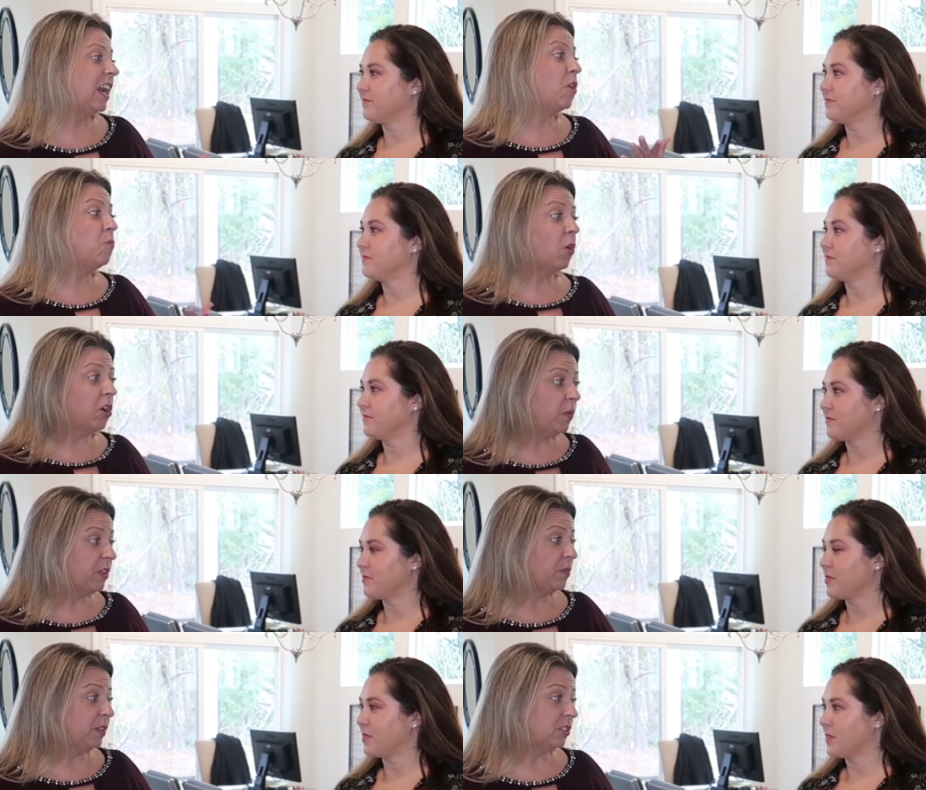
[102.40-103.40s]
Speaker 1: can I work with
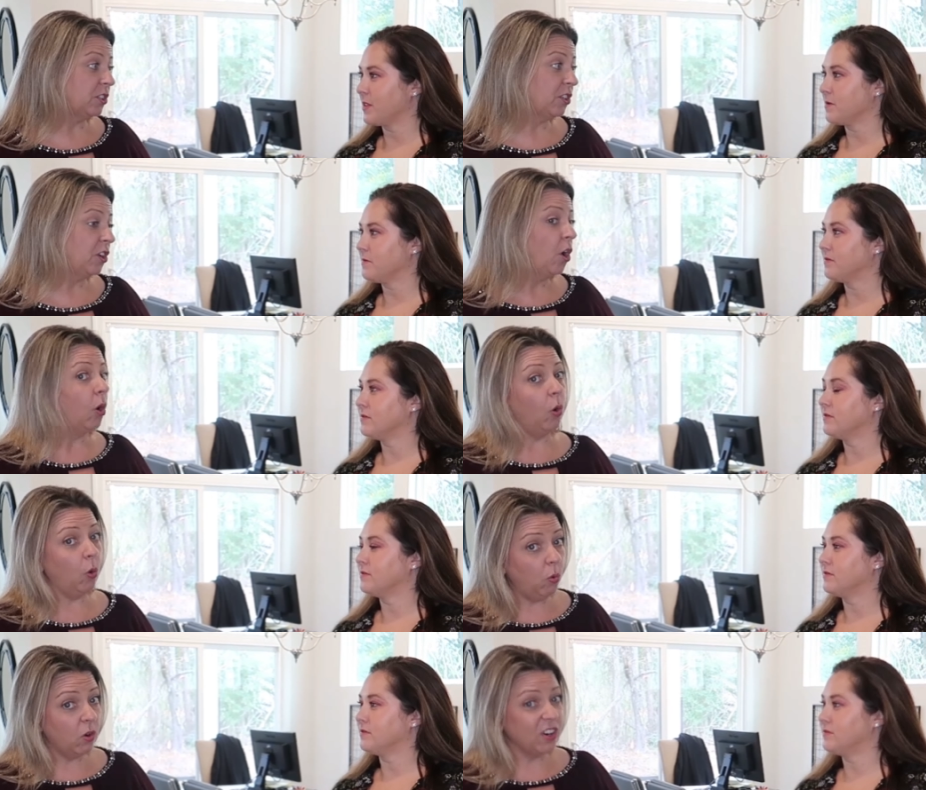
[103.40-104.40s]
a realtor?
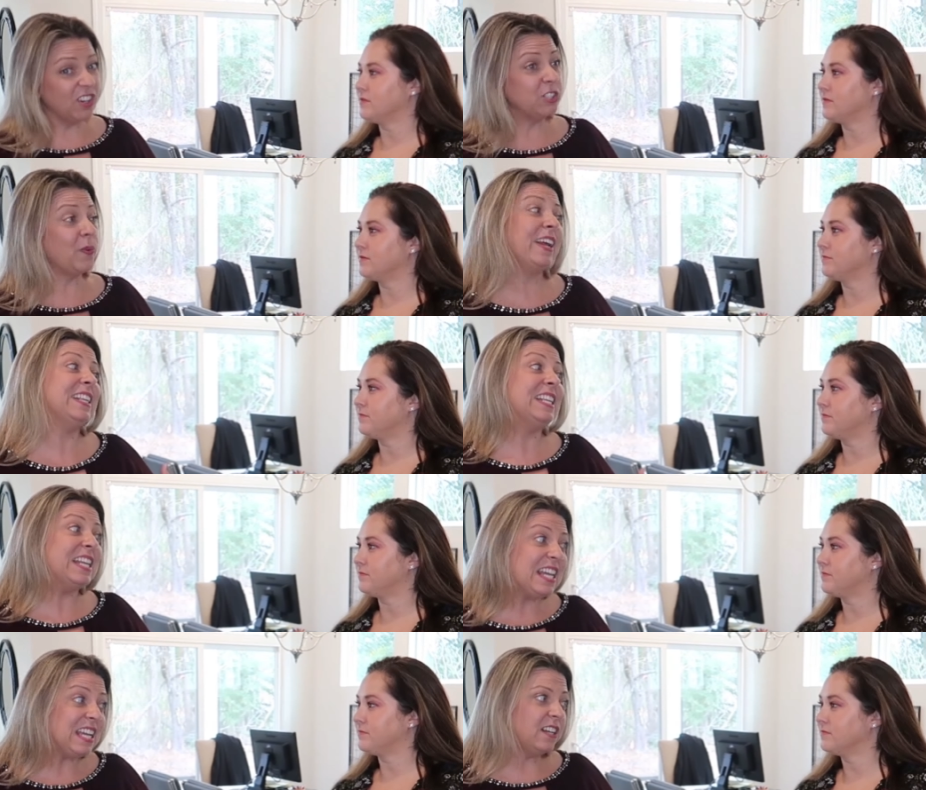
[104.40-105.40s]
Or do I
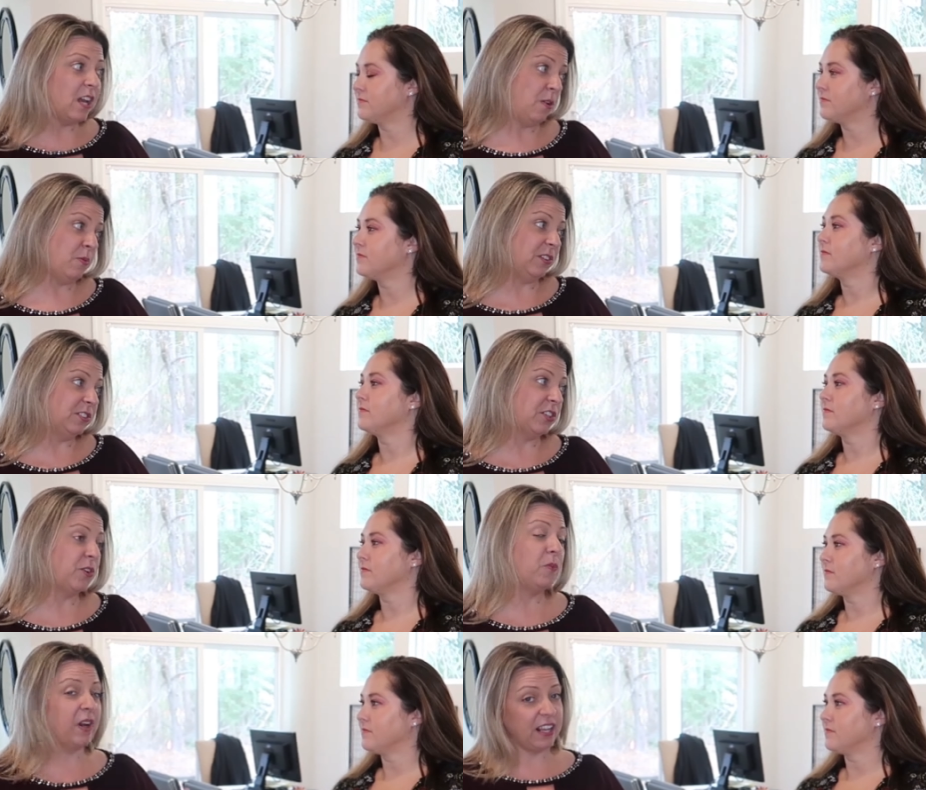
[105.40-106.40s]
need a realtor
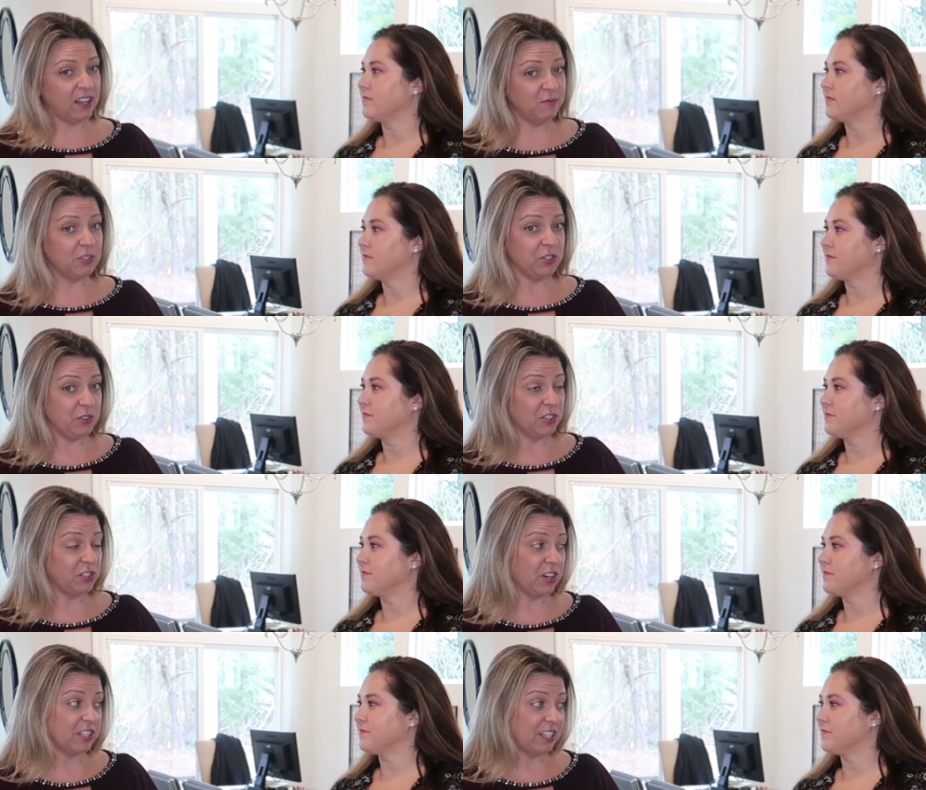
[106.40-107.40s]
when I come to new
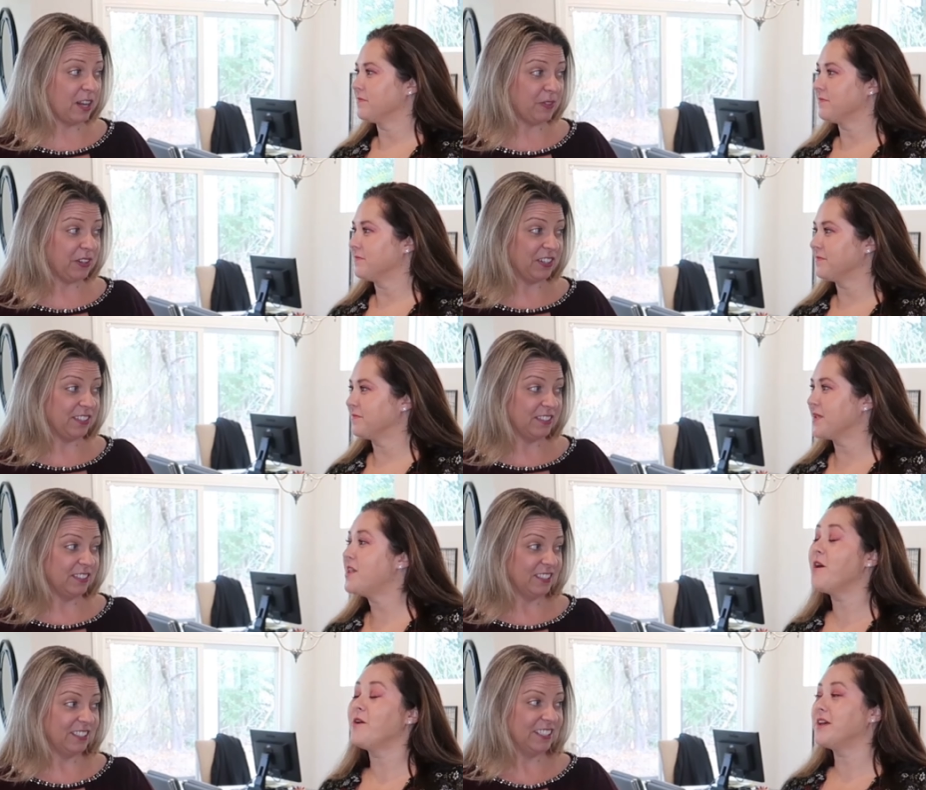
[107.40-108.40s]
construction neighborhood?
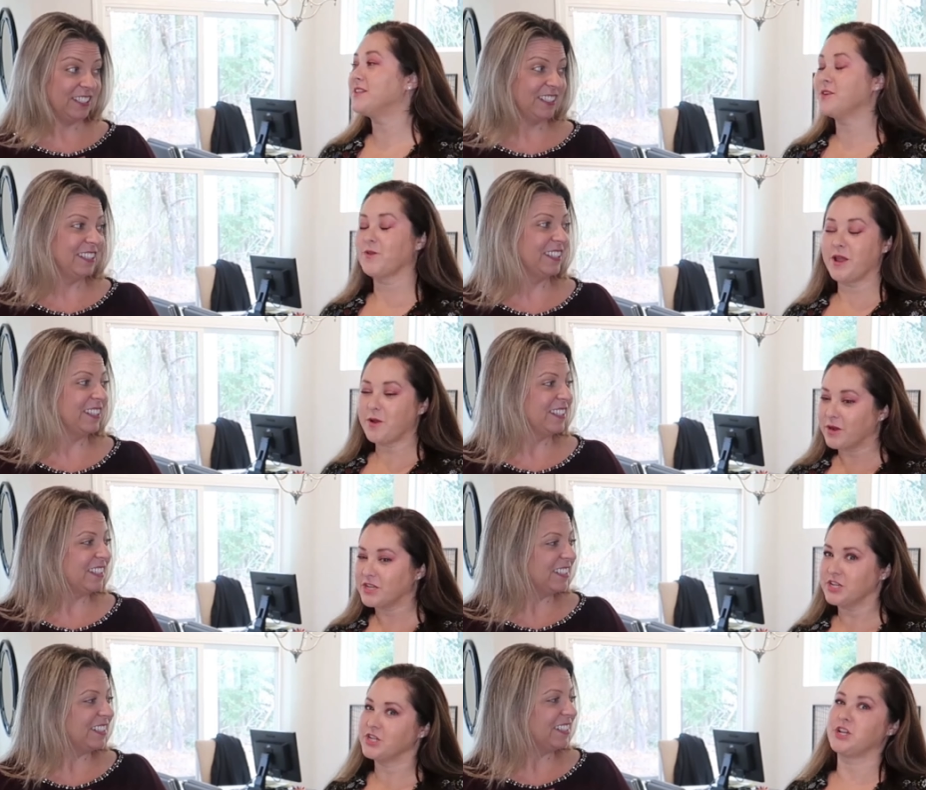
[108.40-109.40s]
Speaker 2: No, that's a great
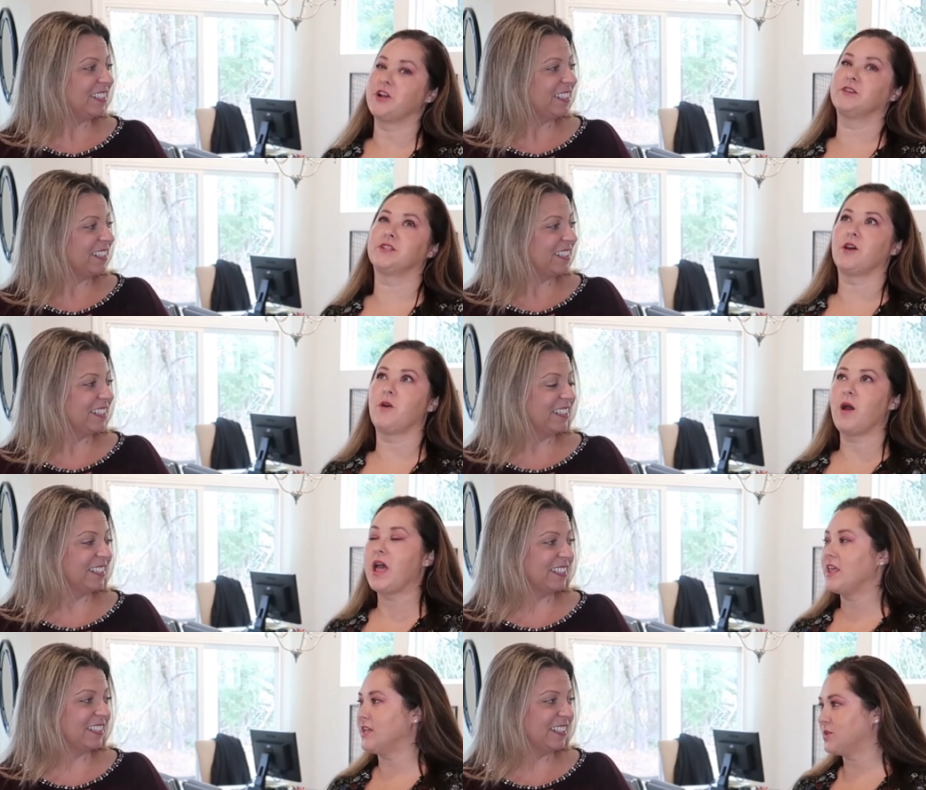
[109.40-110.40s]
question, Cher. So
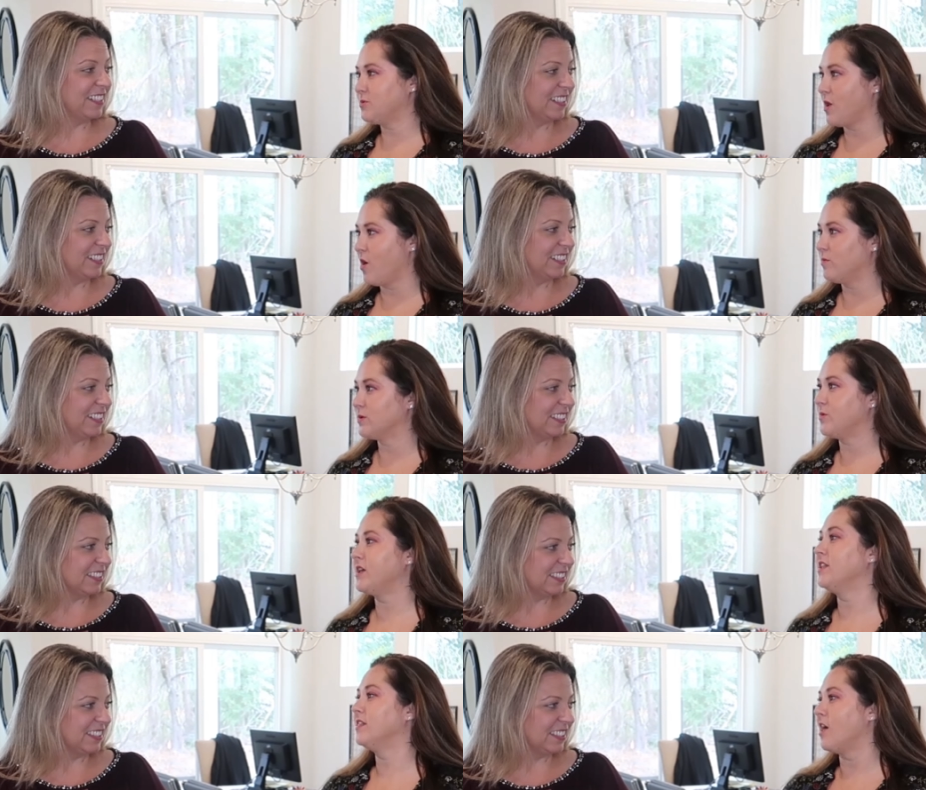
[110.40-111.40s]
at Eastwood Homes,
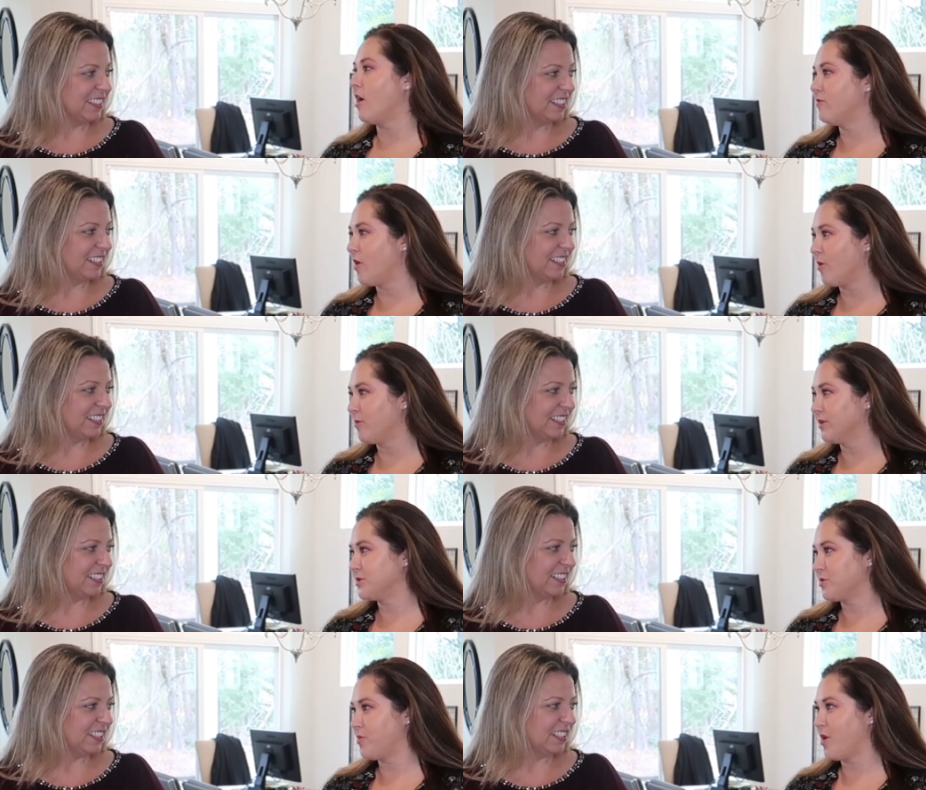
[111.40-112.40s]
we love our
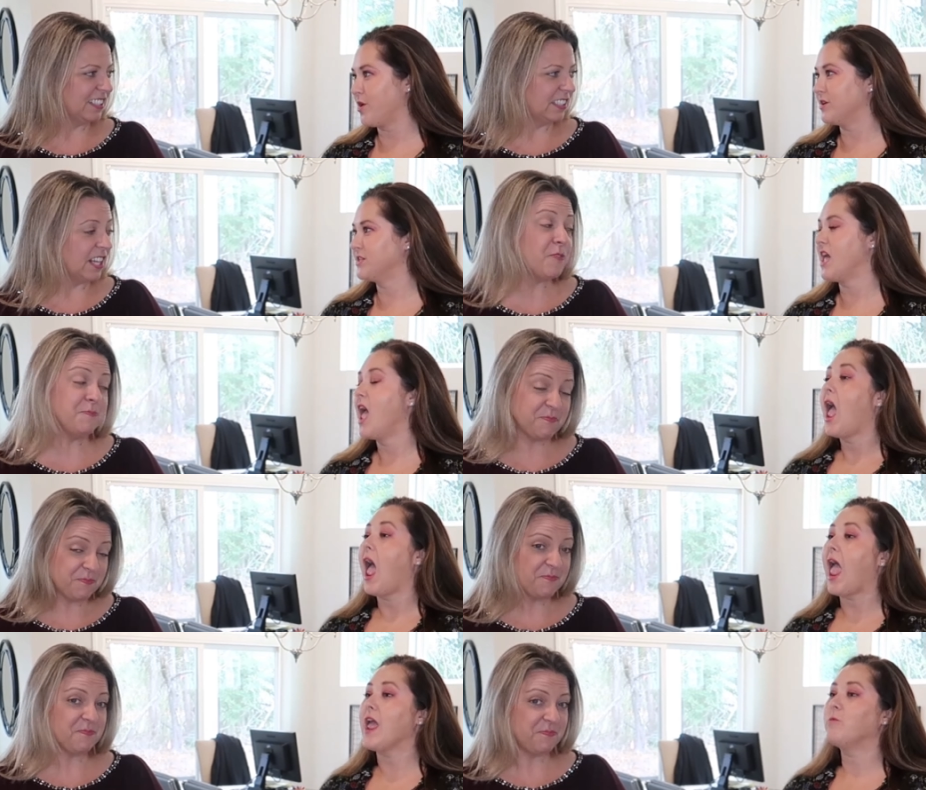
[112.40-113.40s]
realtor partners. Yep.
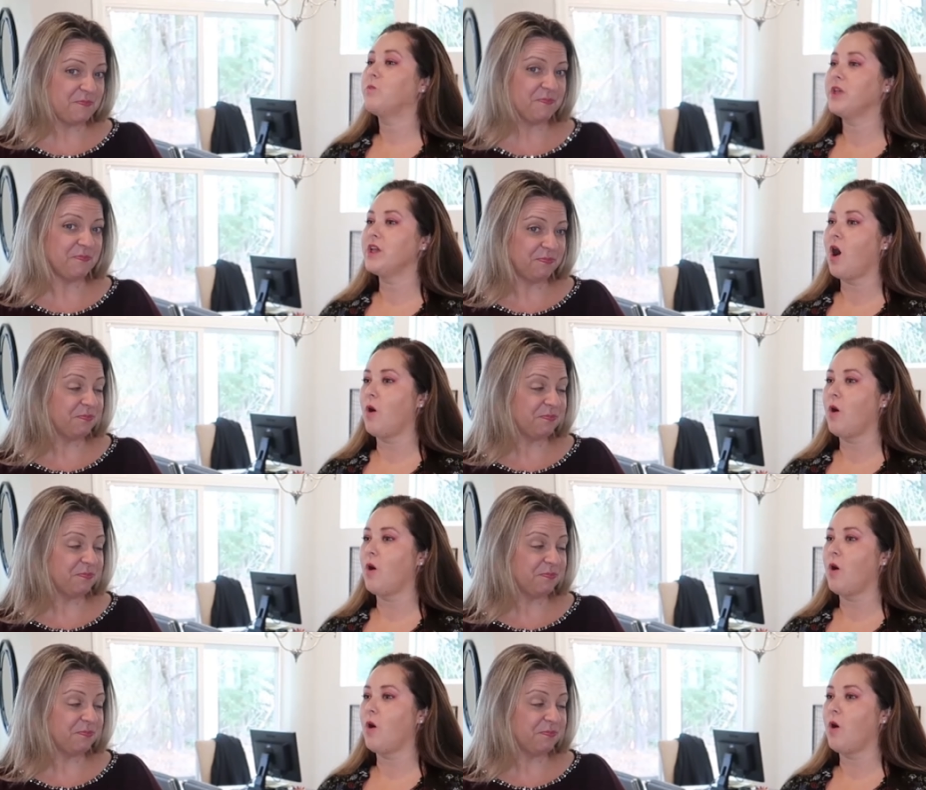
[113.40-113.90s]
And we